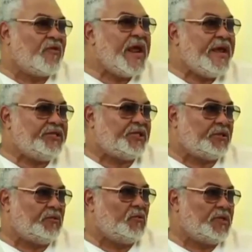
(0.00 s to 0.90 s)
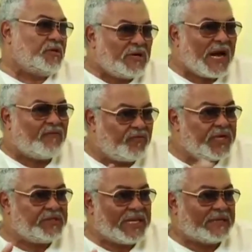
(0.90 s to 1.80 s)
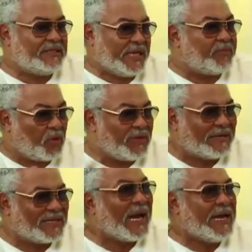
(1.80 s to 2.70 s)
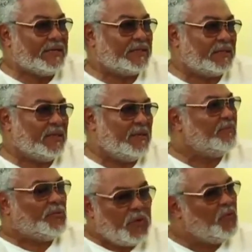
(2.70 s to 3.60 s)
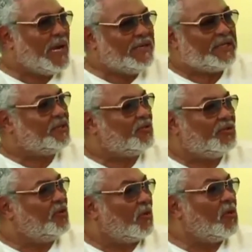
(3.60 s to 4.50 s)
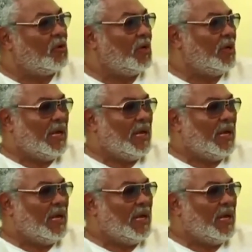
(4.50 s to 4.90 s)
rage would not have reached that depth or that height, but we waited too long.